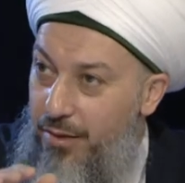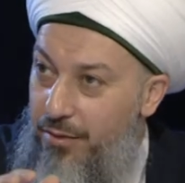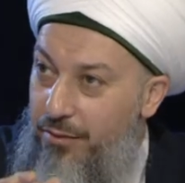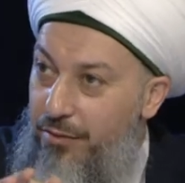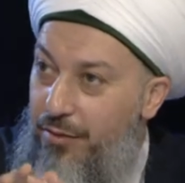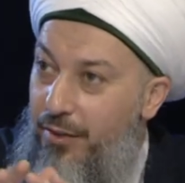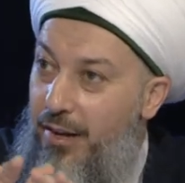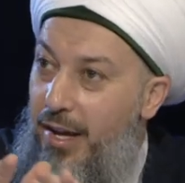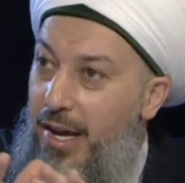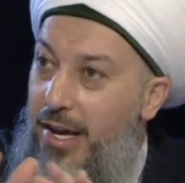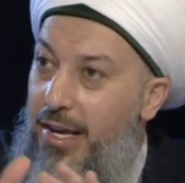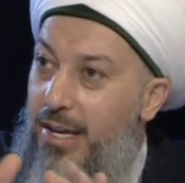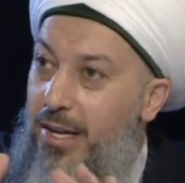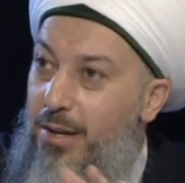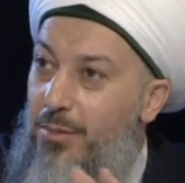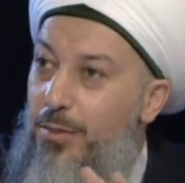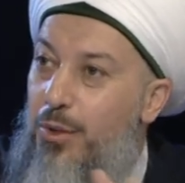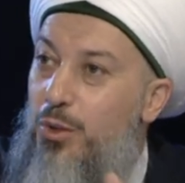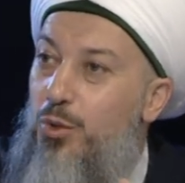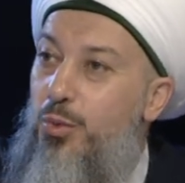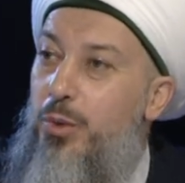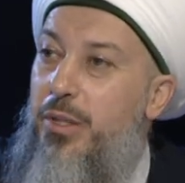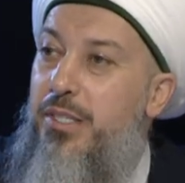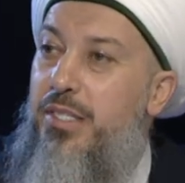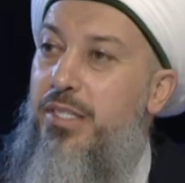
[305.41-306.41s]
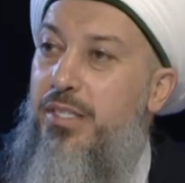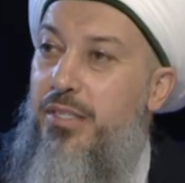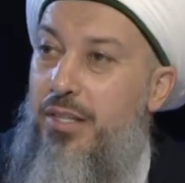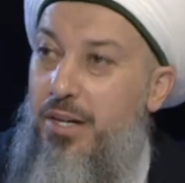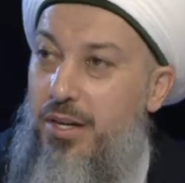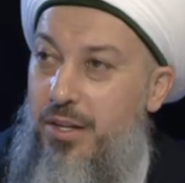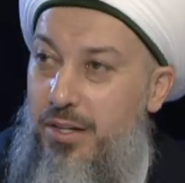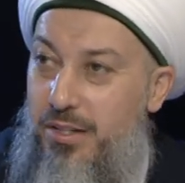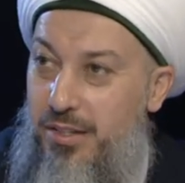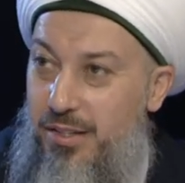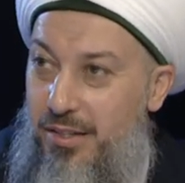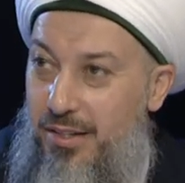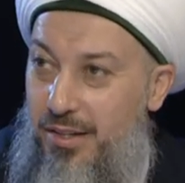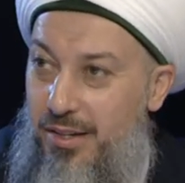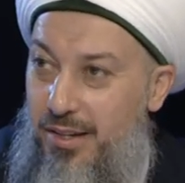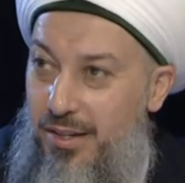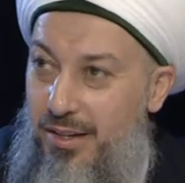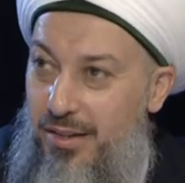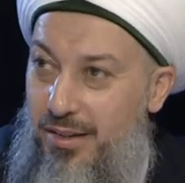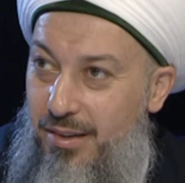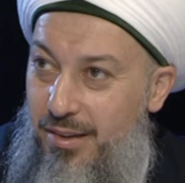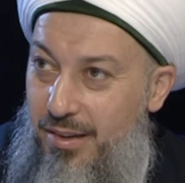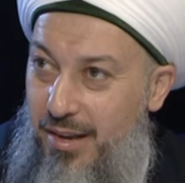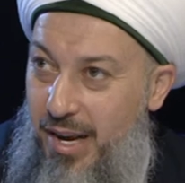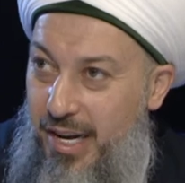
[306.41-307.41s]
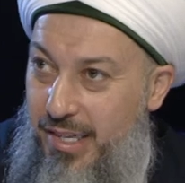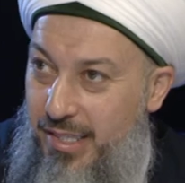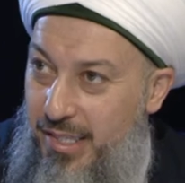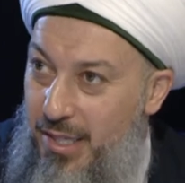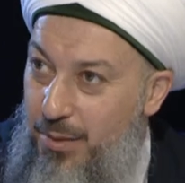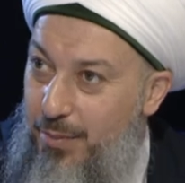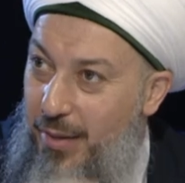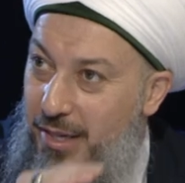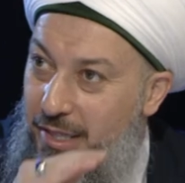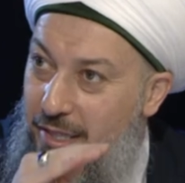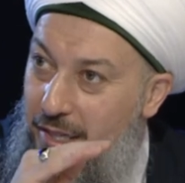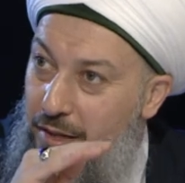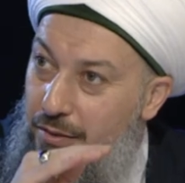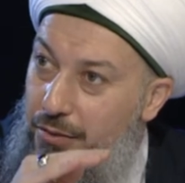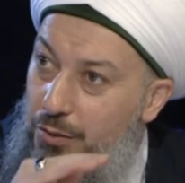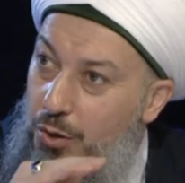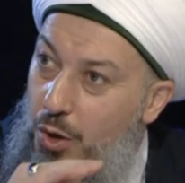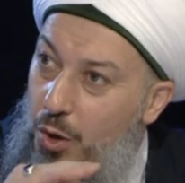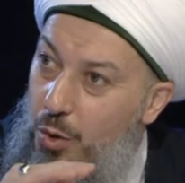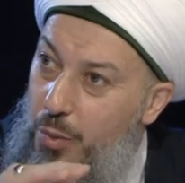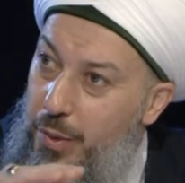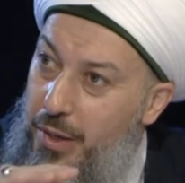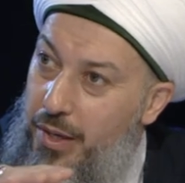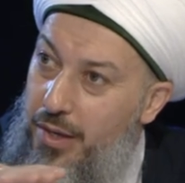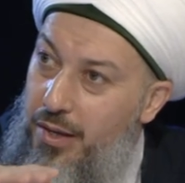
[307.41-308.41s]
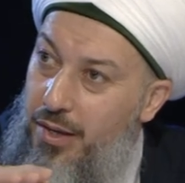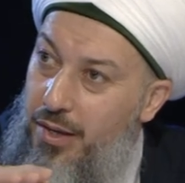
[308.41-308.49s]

flying between stars. I see myself going.